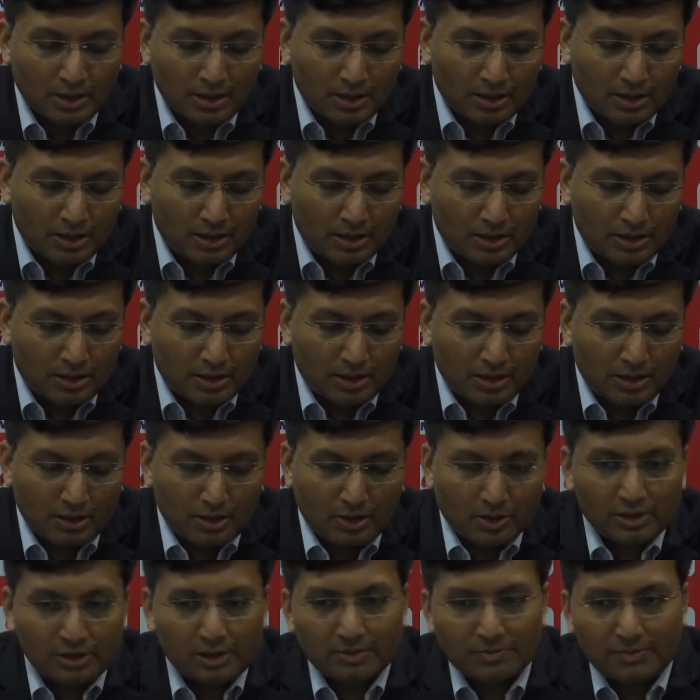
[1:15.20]

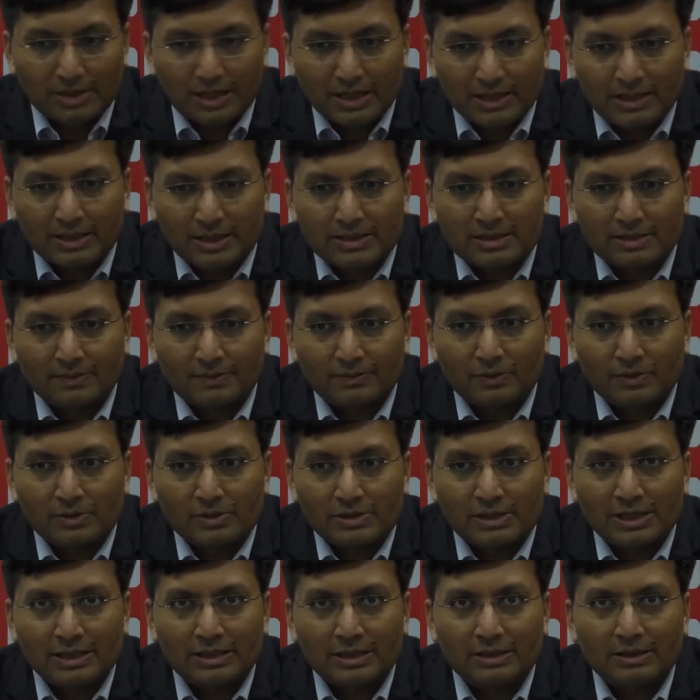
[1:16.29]
On the markets, of course,
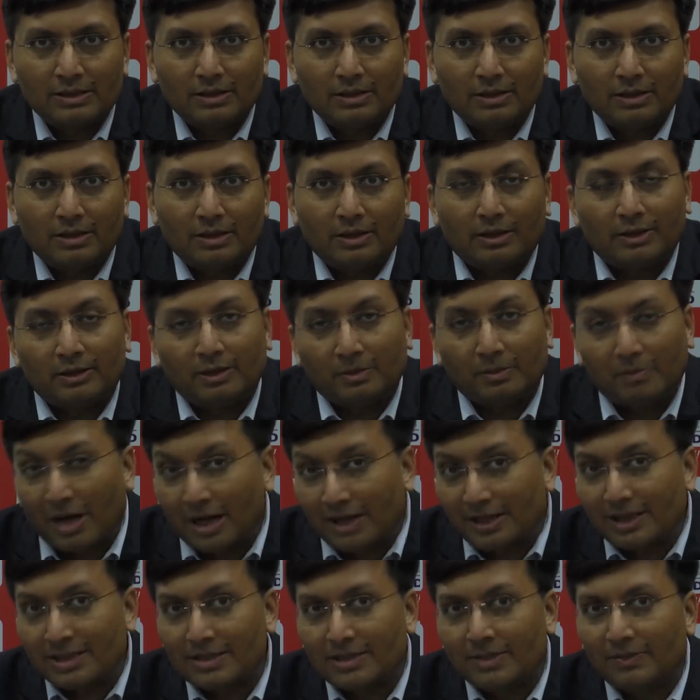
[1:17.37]
and the
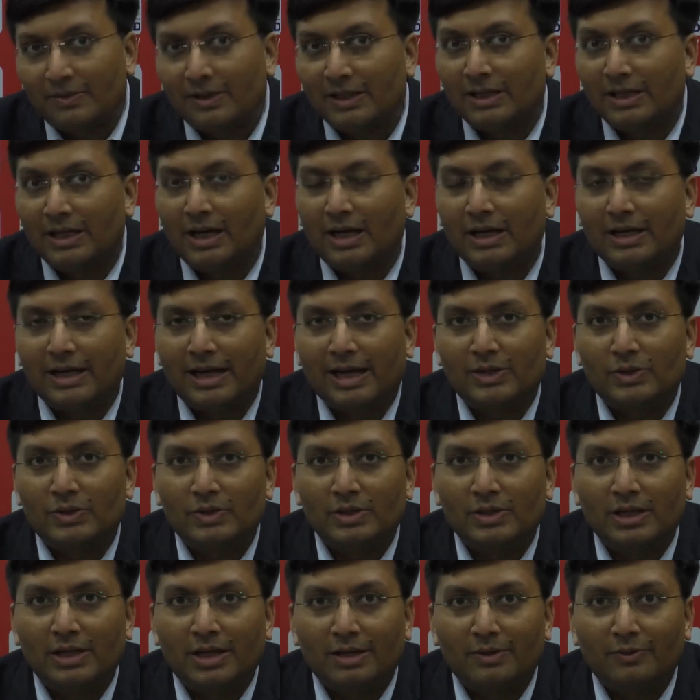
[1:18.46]
markets the way they are
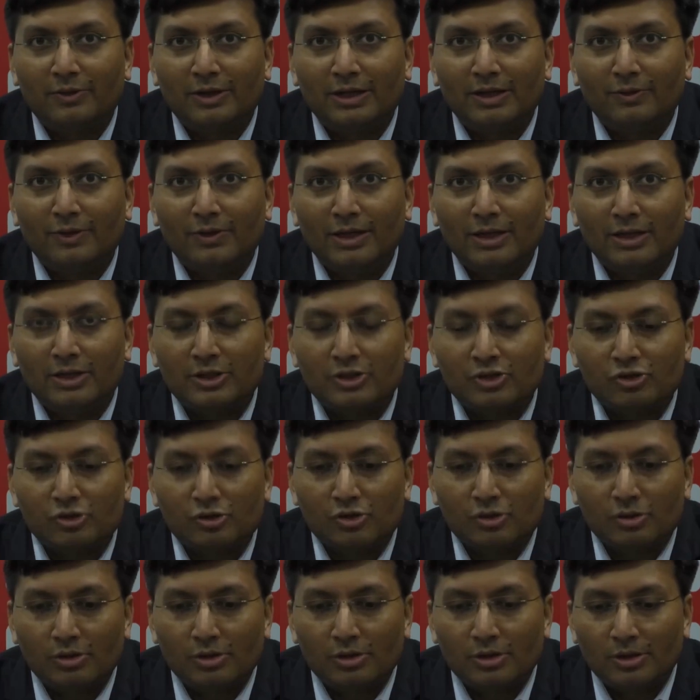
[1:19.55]
actually are a very
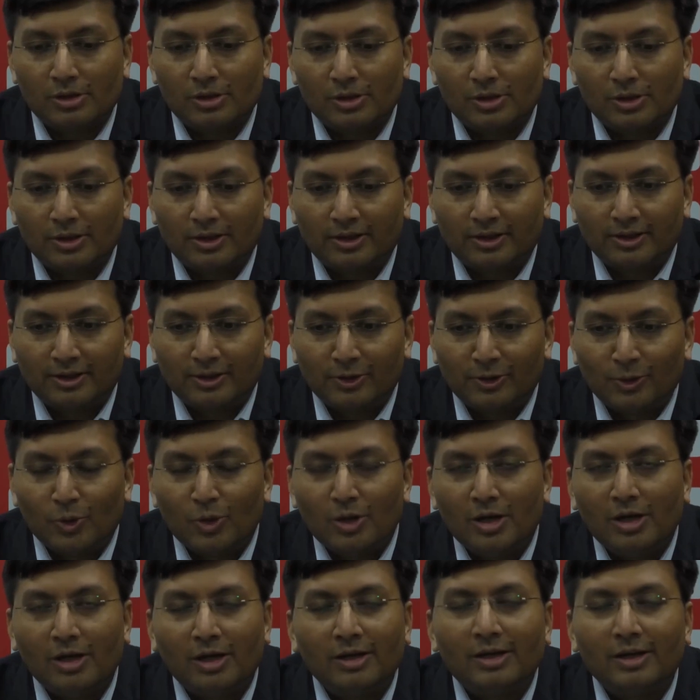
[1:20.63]

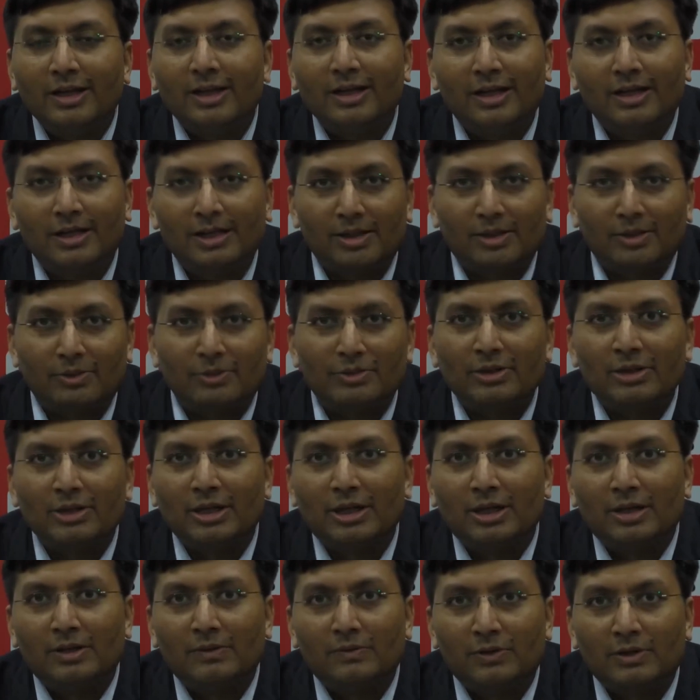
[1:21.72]
good learning ground
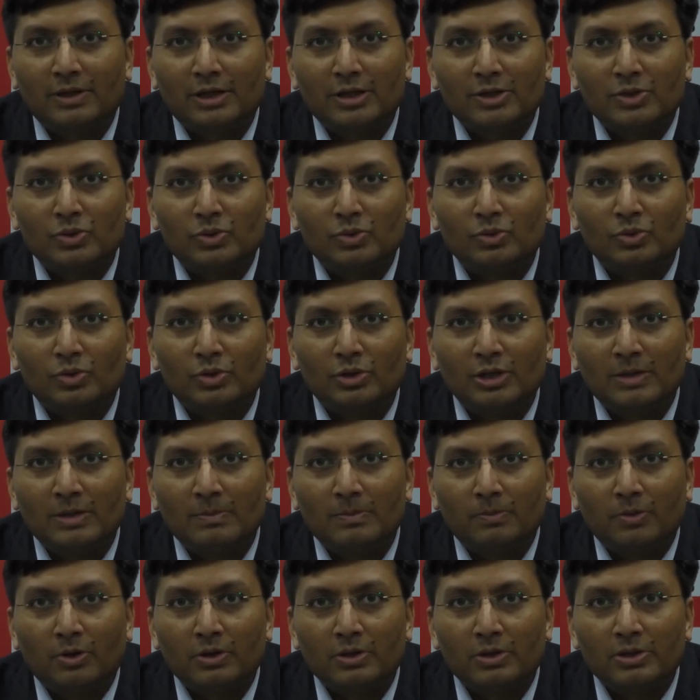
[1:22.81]
for us to know the
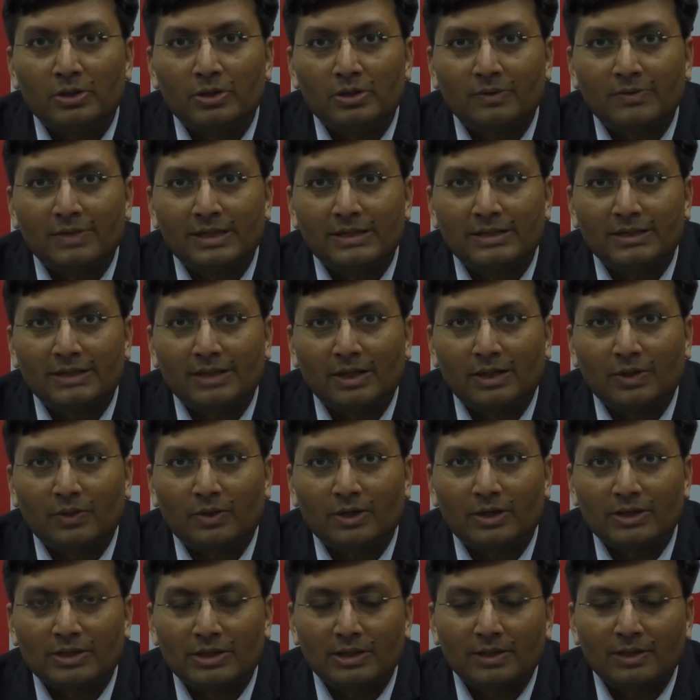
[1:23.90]
importance of asset
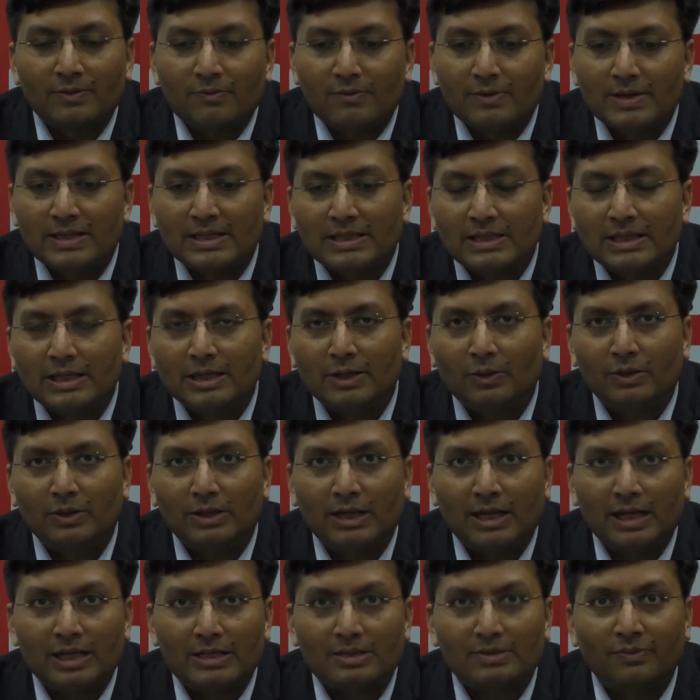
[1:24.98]
allocation. If we see over the
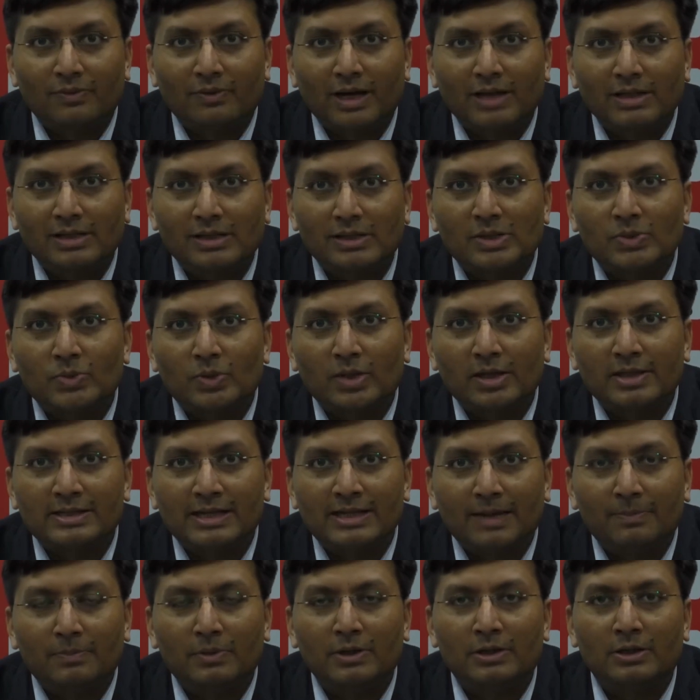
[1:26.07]
last 5 years what has
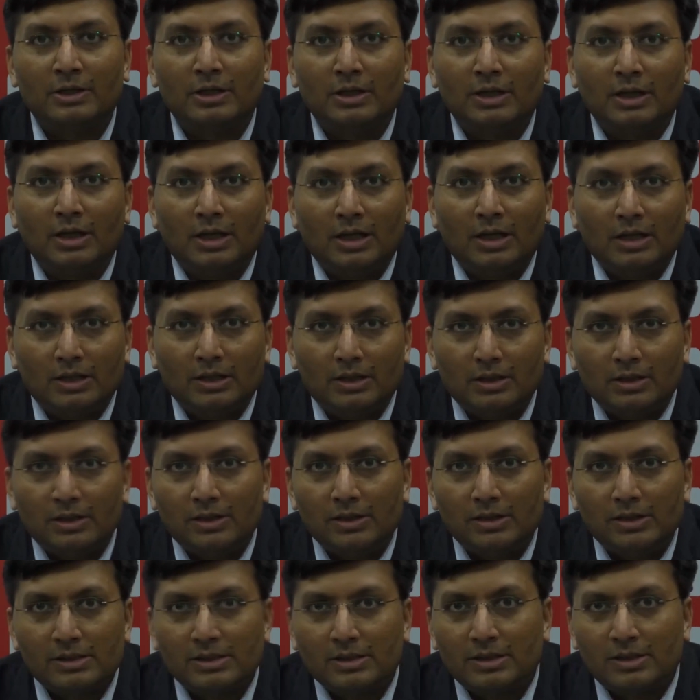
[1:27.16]
happened,
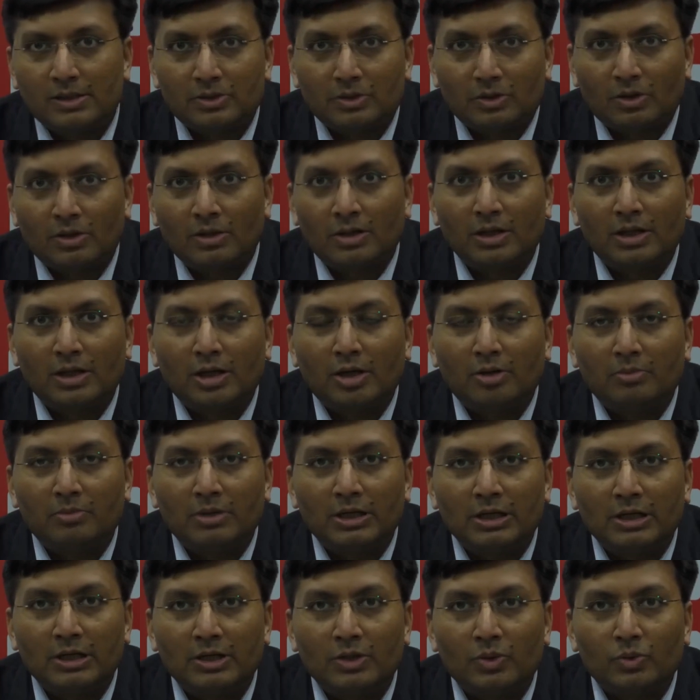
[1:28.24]
courtesy the stronger
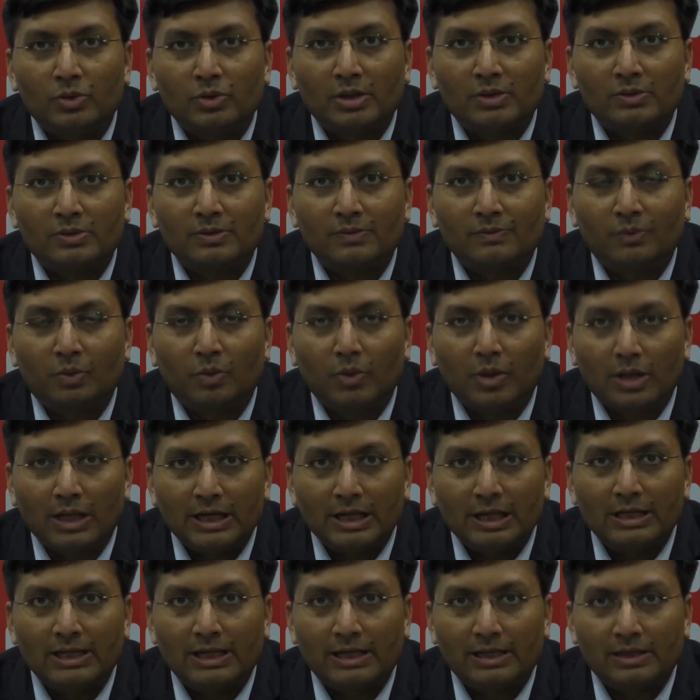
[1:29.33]
government in
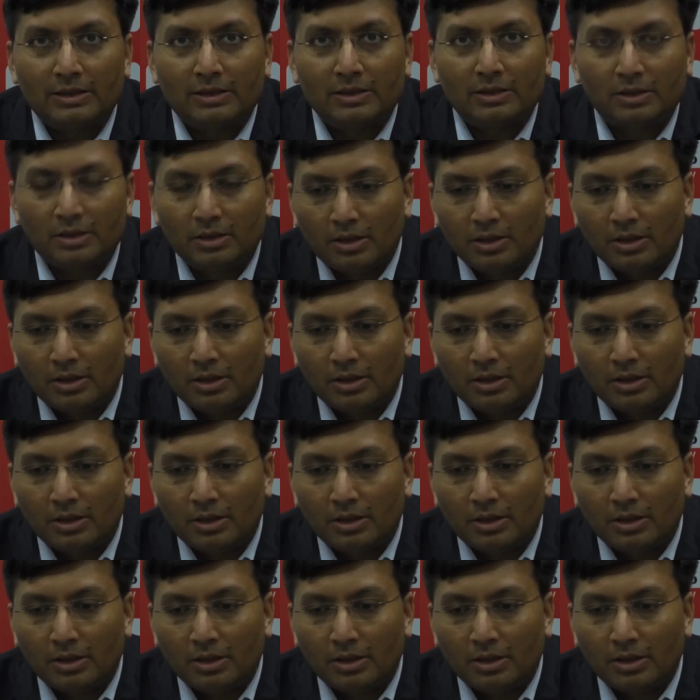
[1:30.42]
2014 and the